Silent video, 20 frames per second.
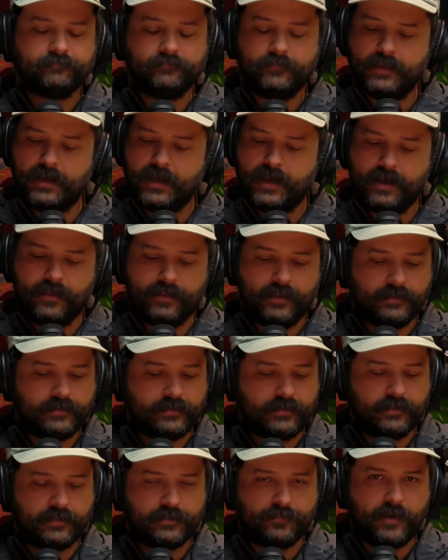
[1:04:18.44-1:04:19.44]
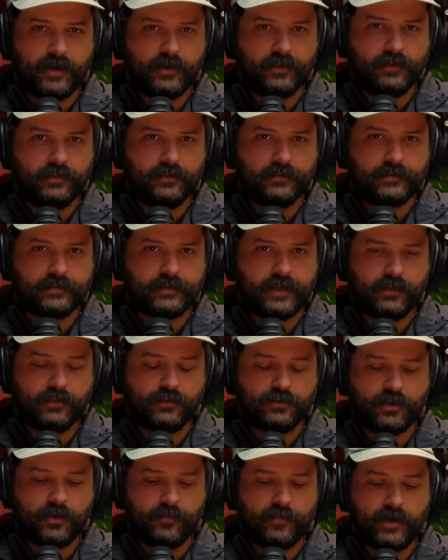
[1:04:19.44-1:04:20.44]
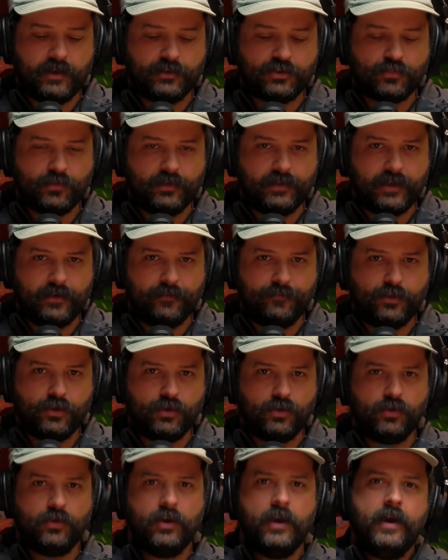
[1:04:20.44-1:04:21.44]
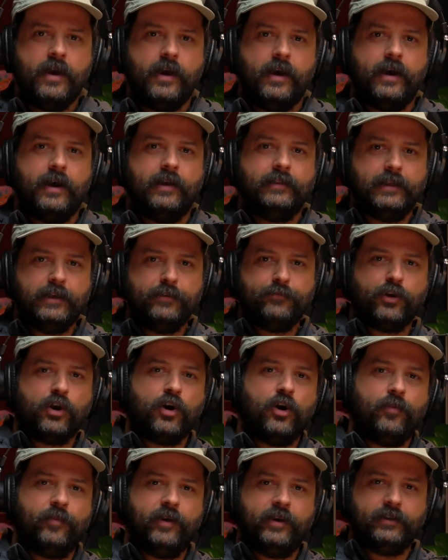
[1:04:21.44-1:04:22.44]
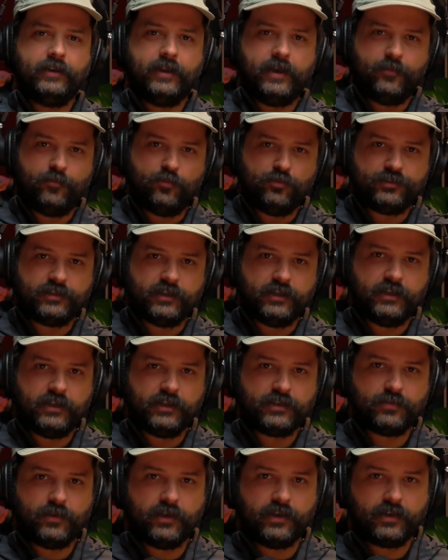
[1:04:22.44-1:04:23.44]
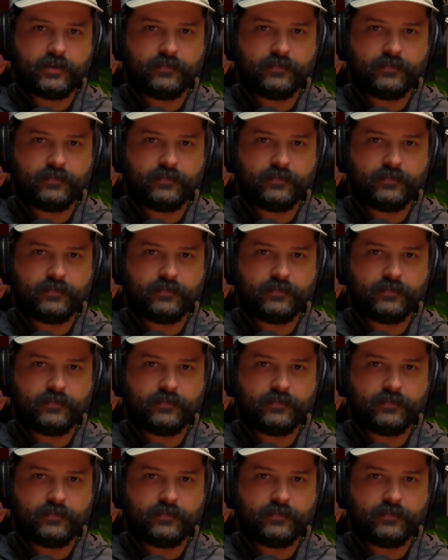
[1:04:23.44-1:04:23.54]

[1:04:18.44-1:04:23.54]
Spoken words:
No, that's it, smugglers. Thank you so much. We love you. Leave a comment and we'll see you next week.